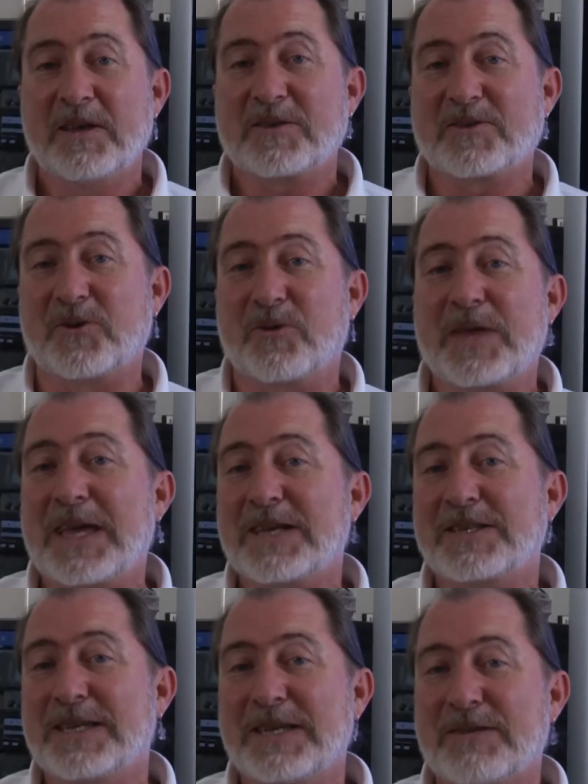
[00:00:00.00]
So
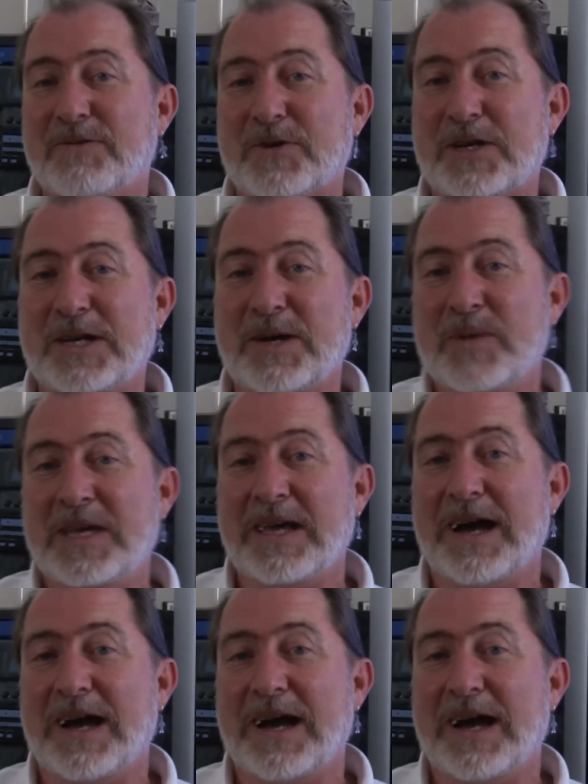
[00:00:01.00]
thanks again for coming.